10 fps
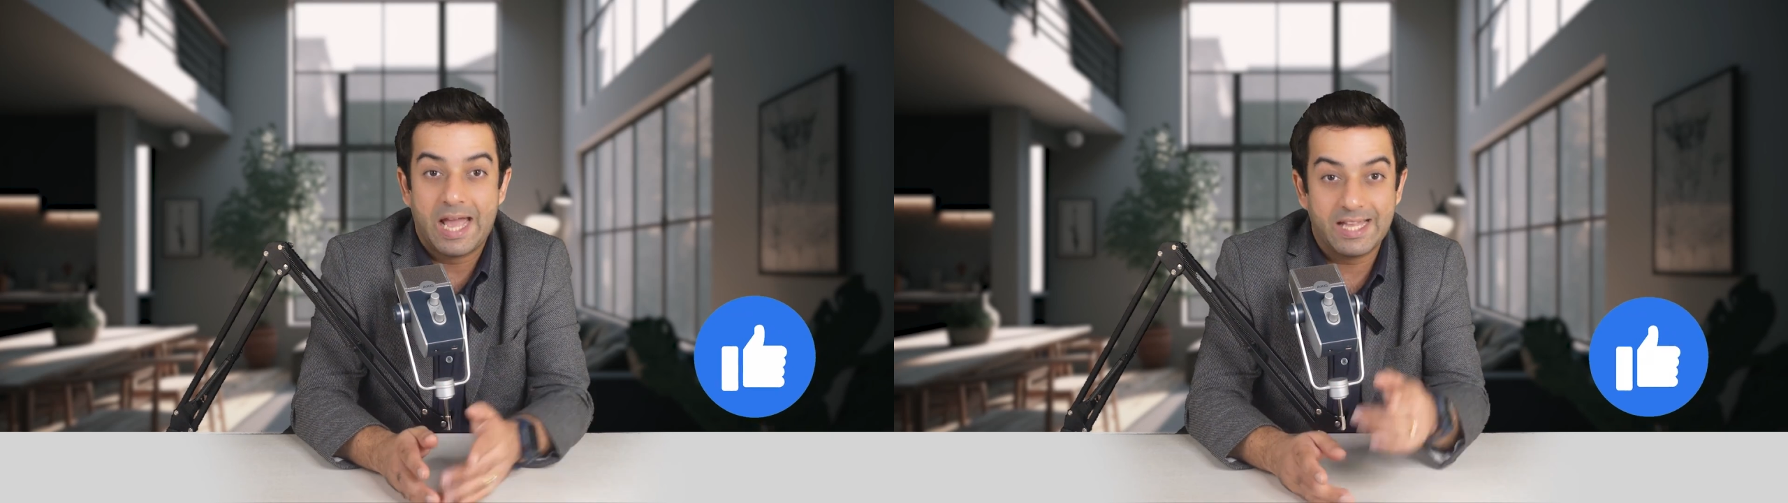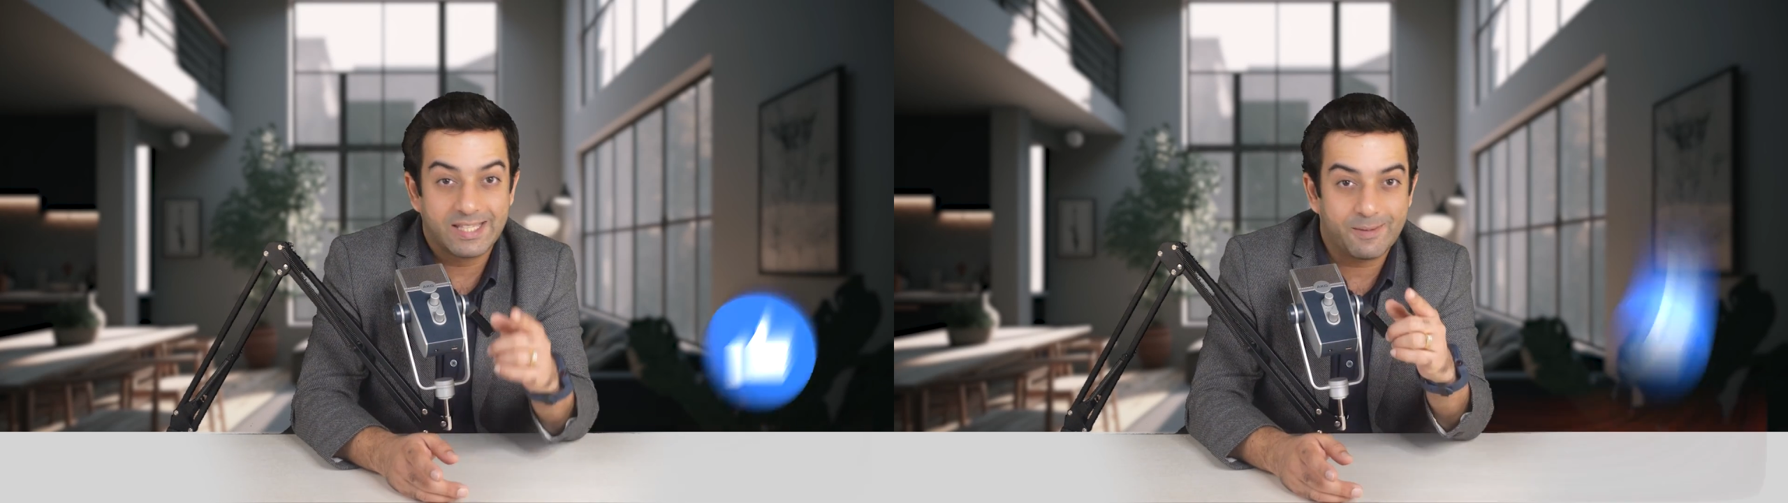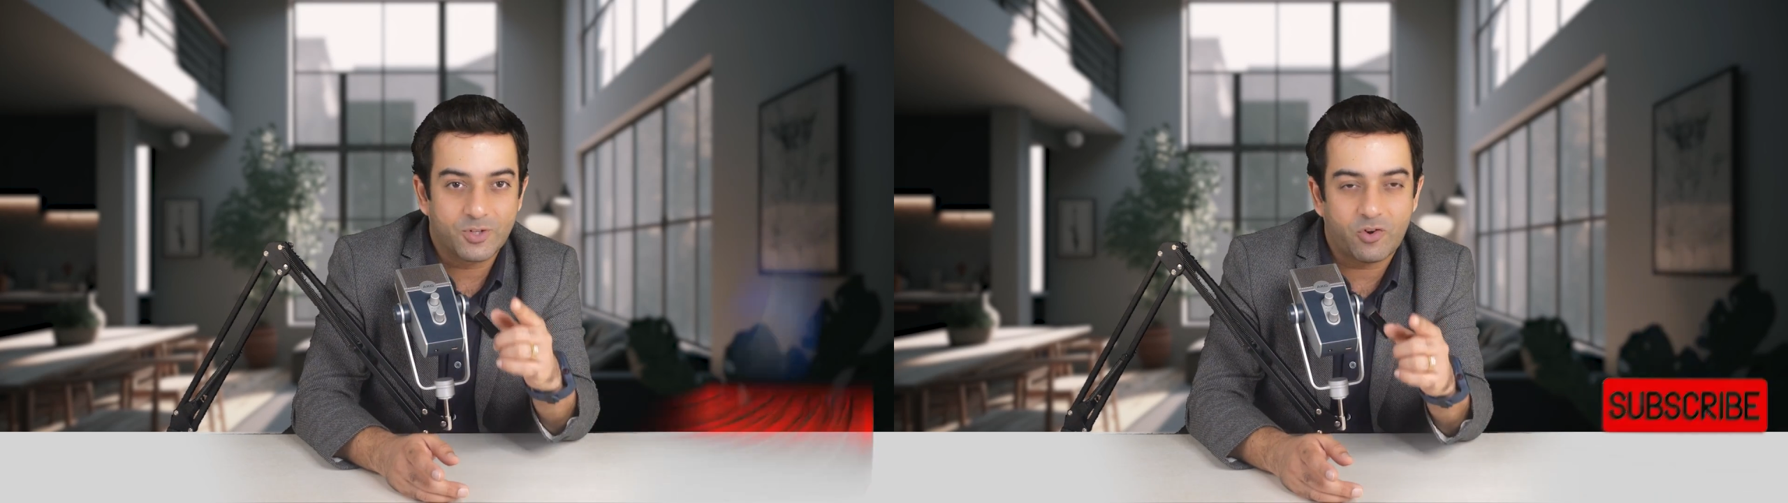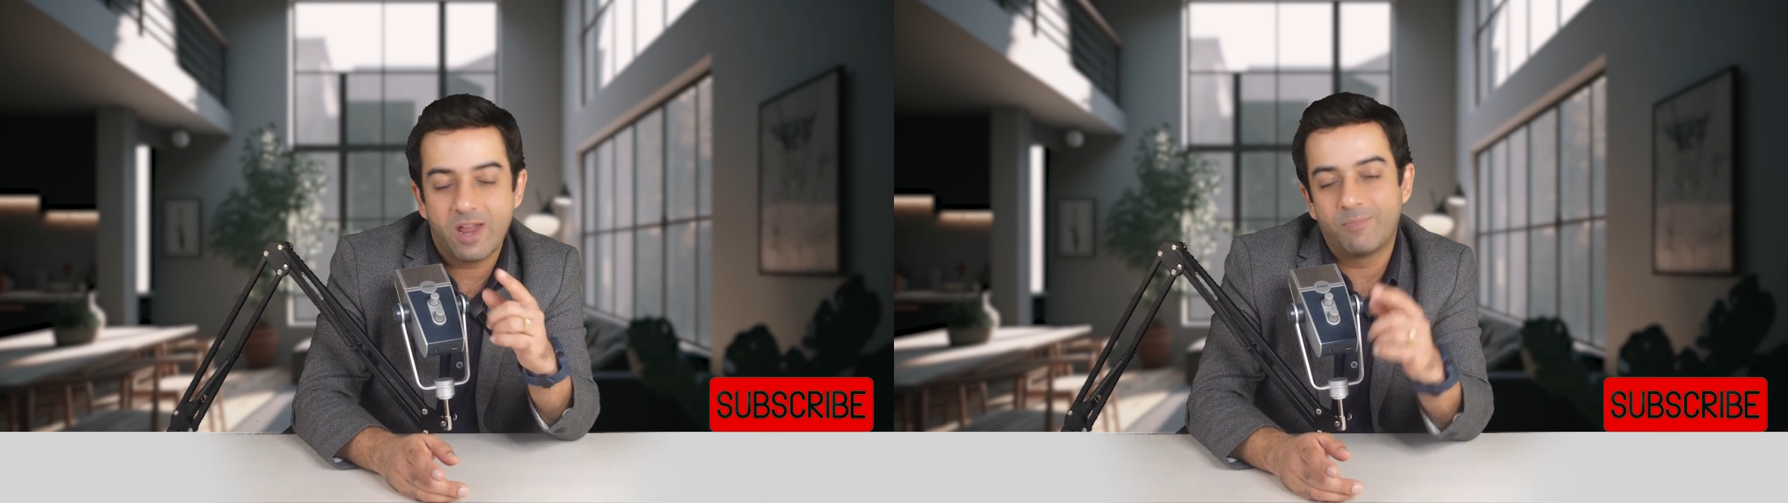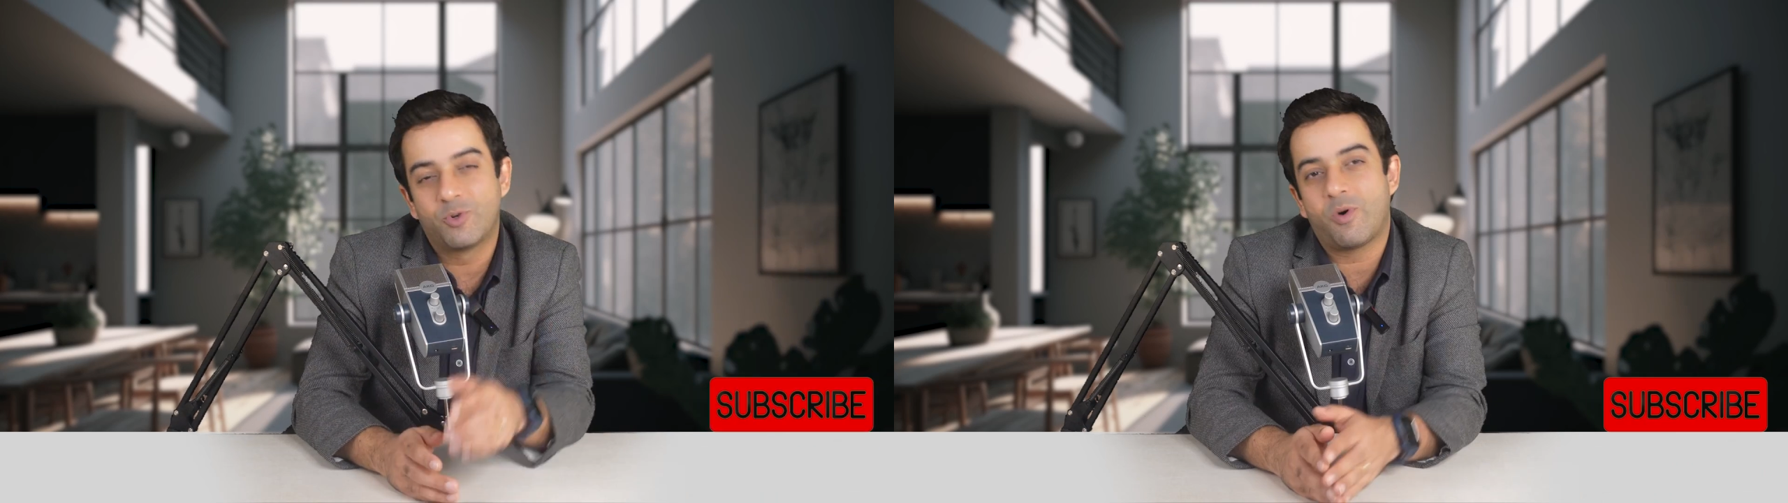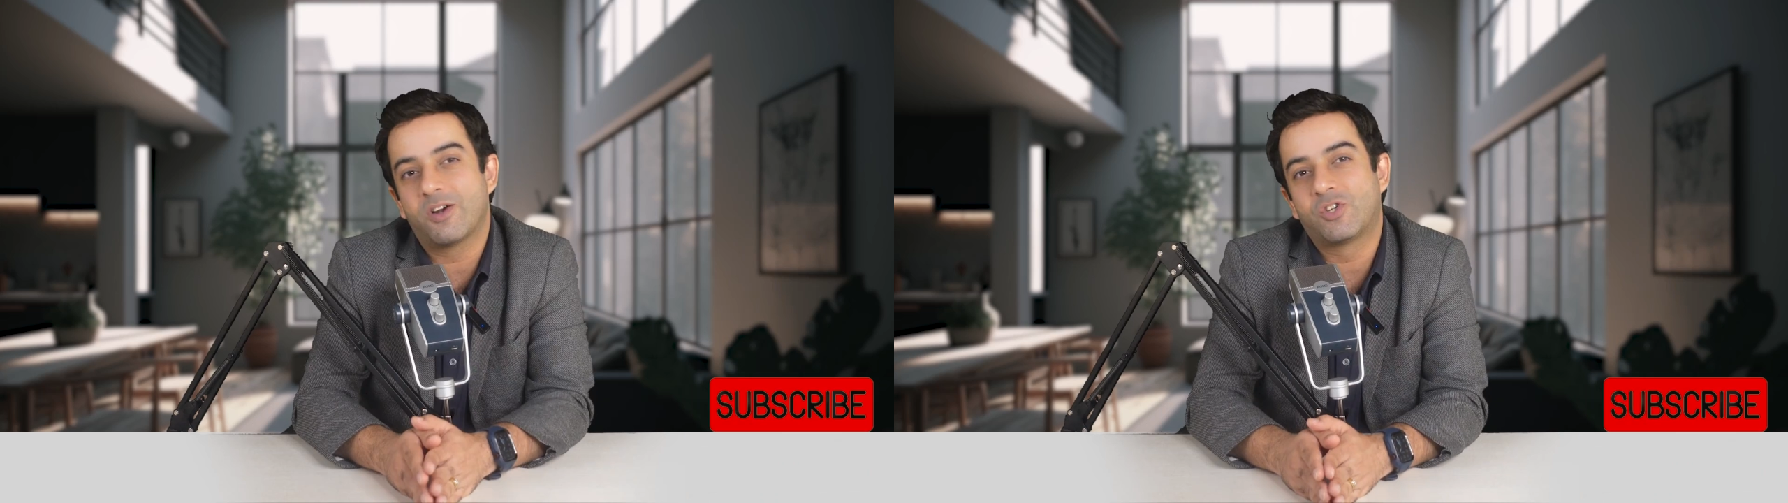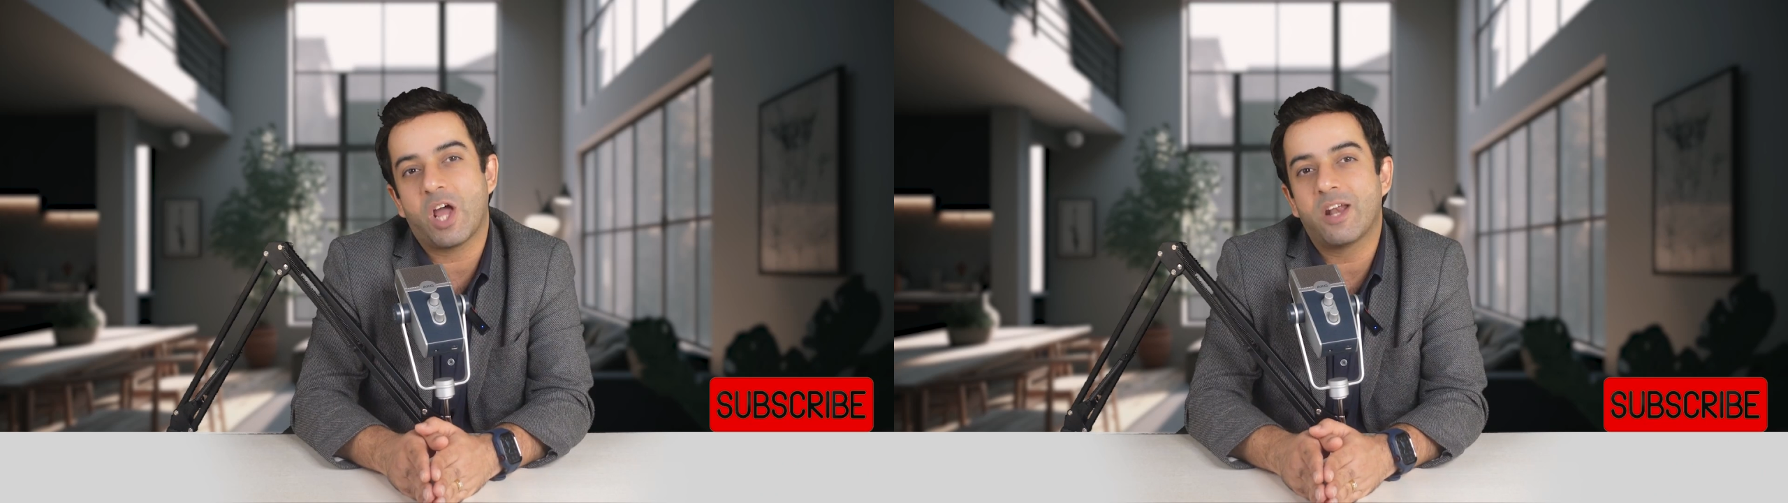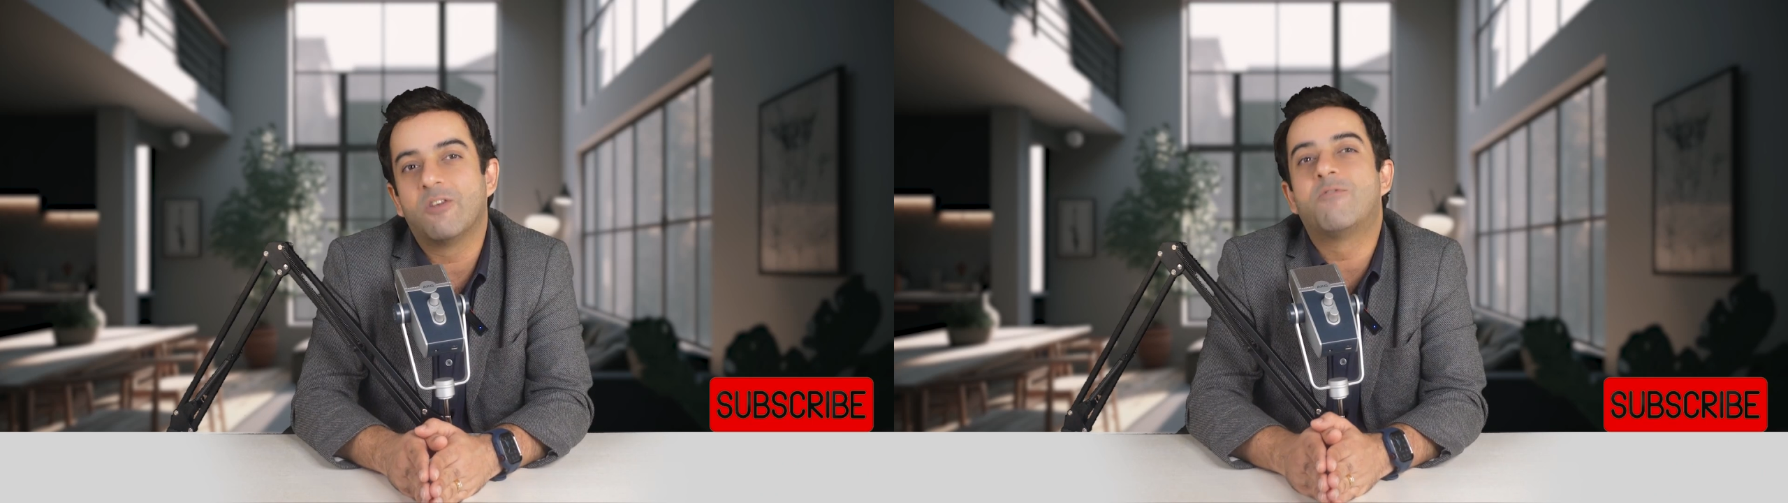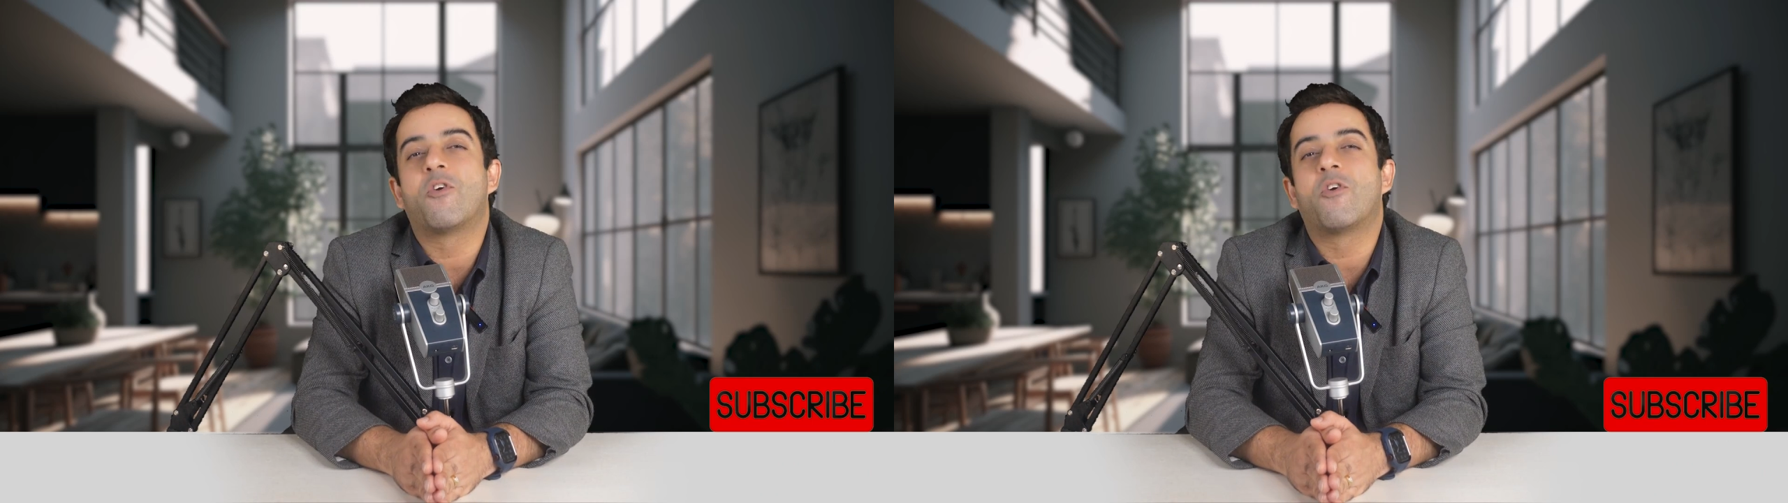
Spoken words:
and subscribe to our channel